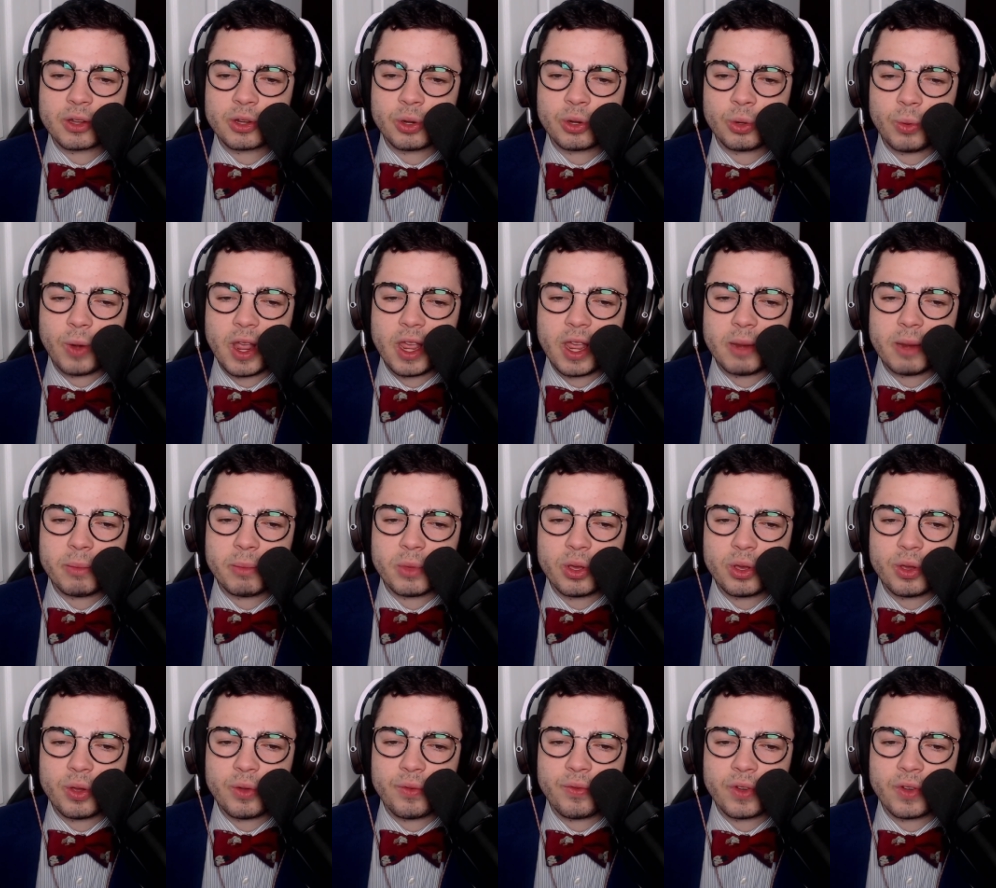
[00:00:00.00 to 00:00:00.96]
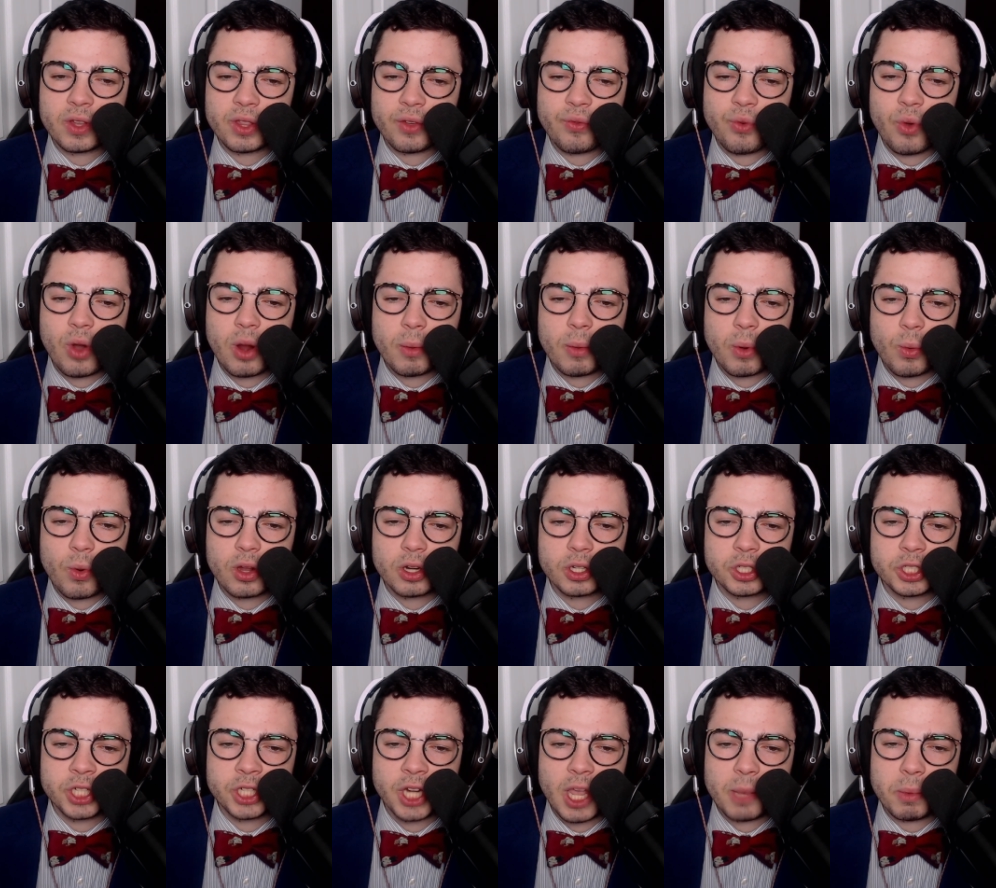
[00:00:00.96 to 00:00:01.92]
Great move from the former world
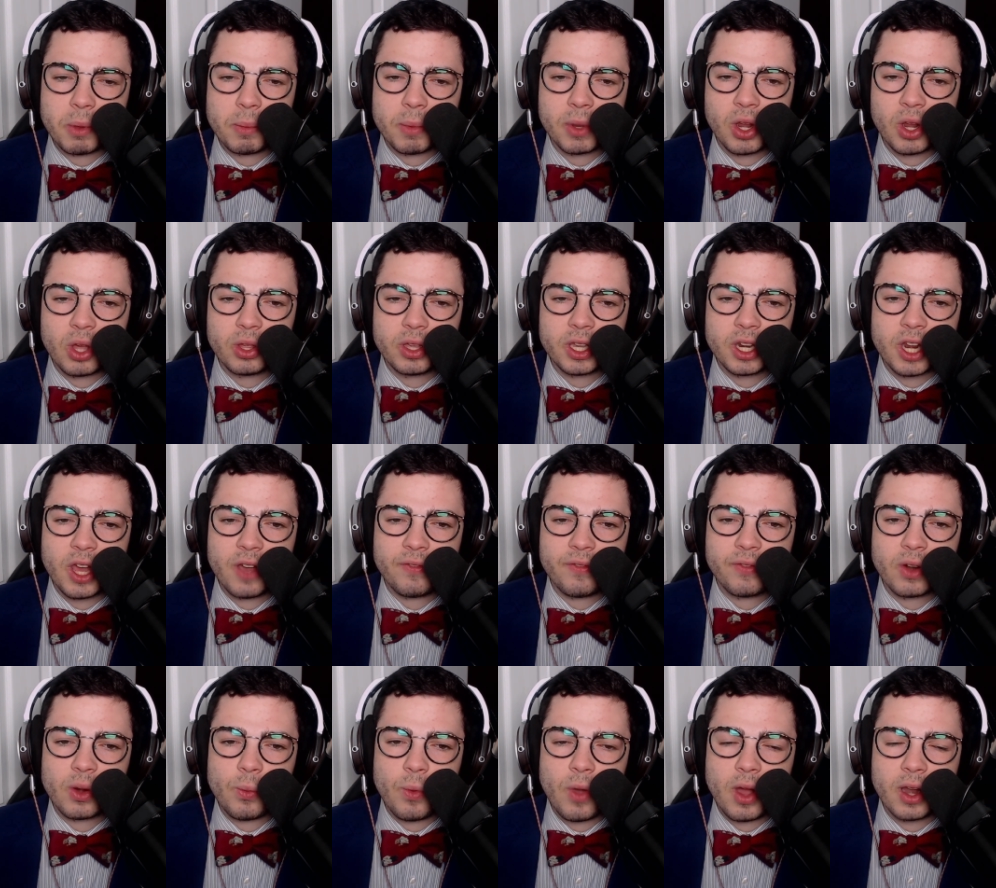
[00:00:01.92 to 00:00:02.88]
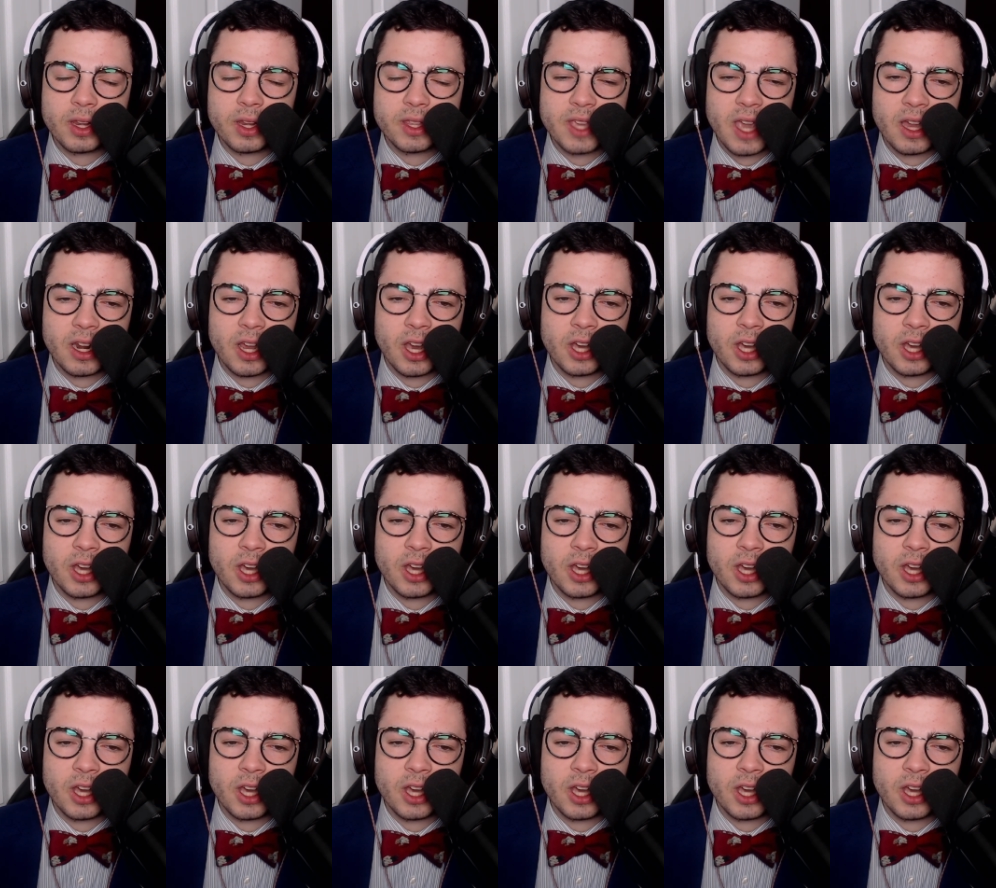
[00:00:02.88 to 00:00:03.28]
champion, but only enough for a 1 count.